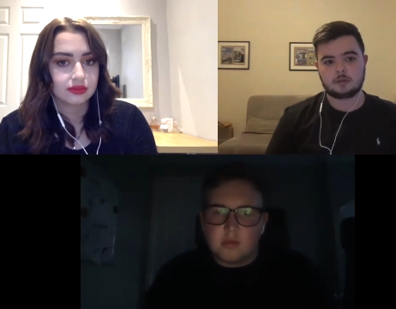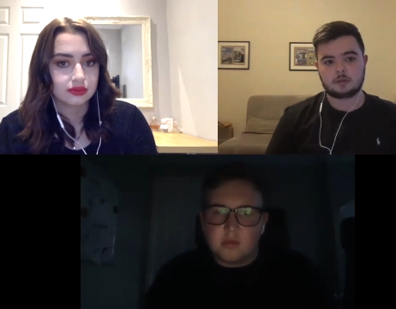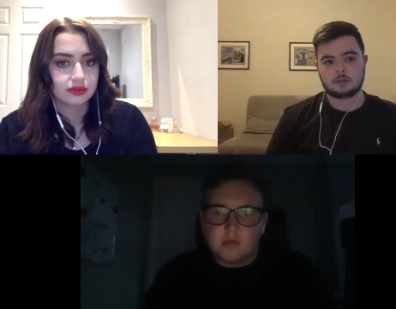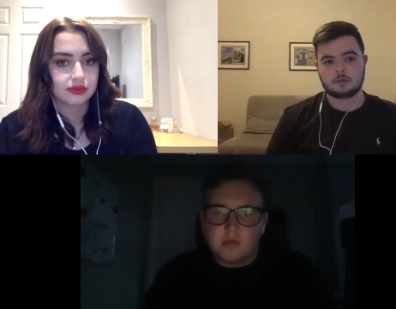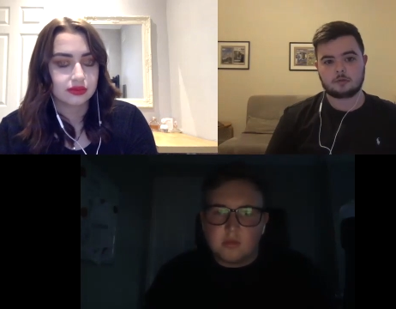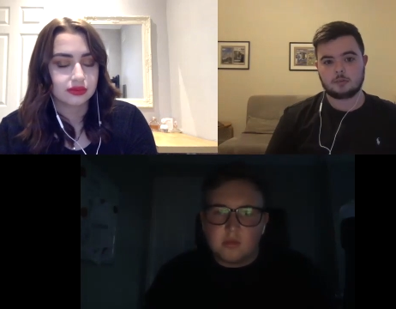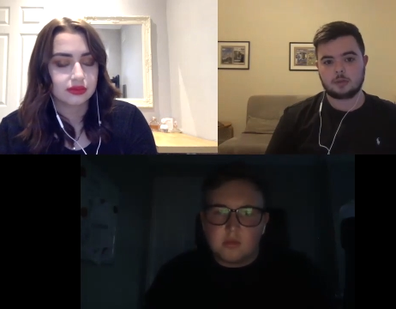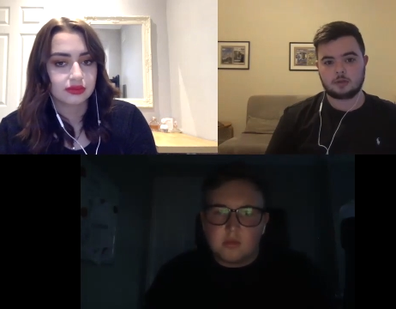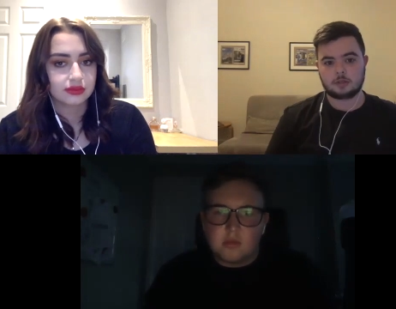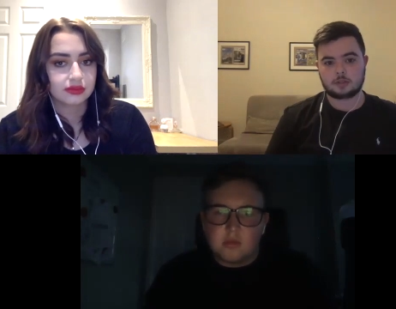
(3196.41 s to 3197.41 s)
Speaker 1: So from
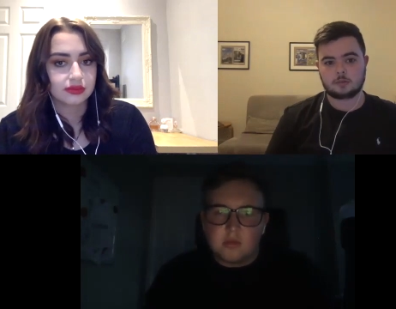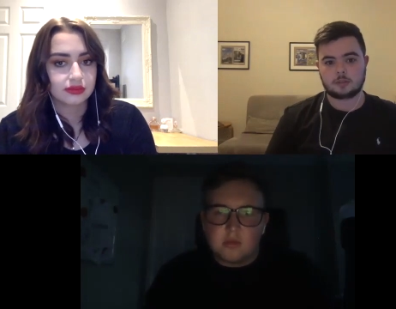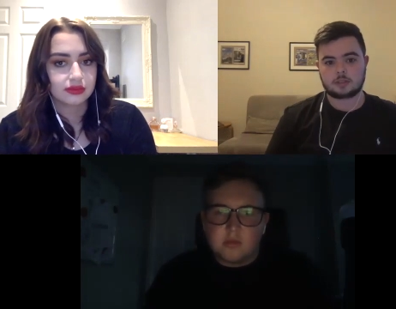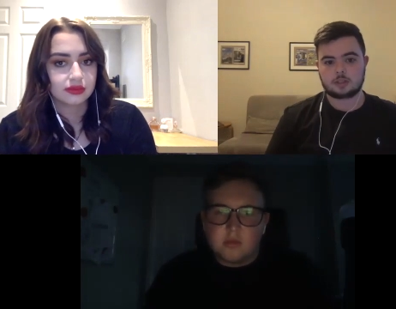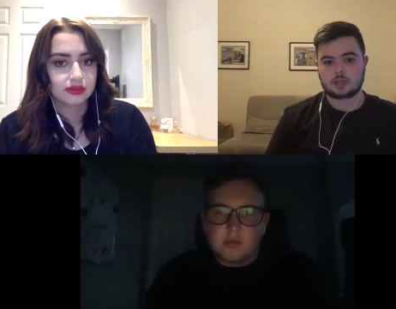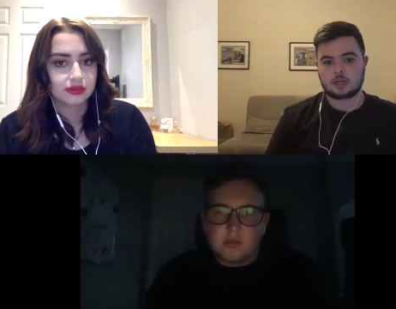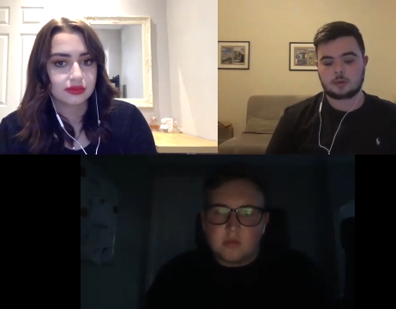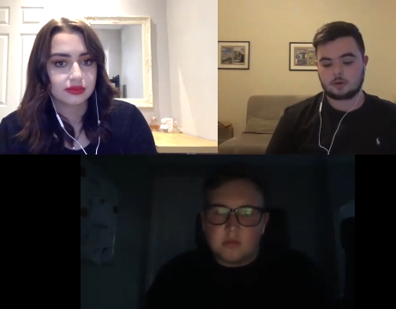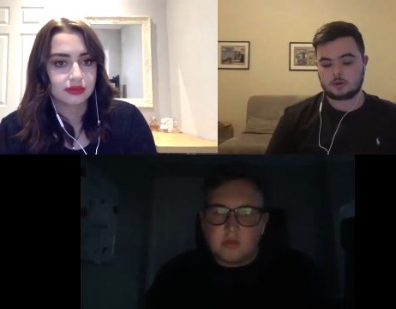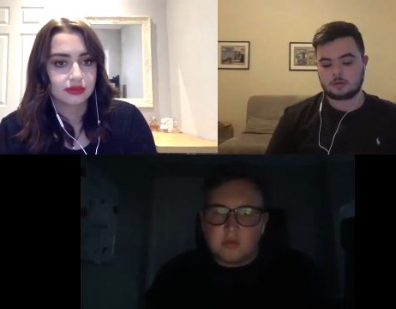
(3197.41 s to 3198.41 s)
the, the summer to the
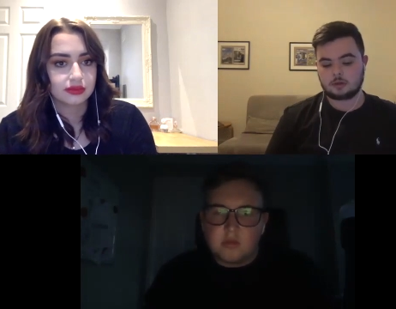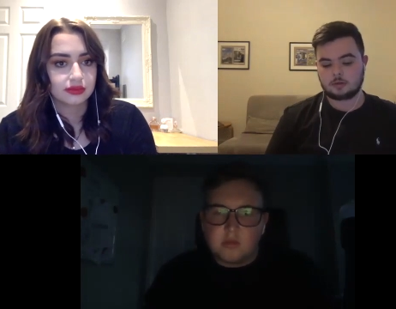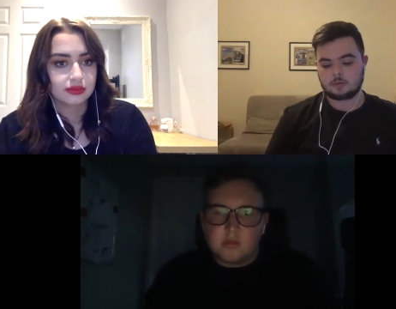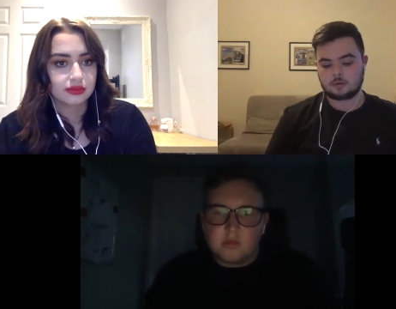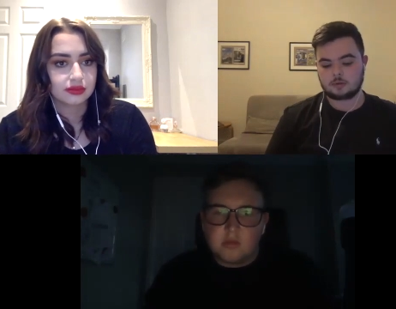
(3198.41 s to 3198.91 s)
January, you know, I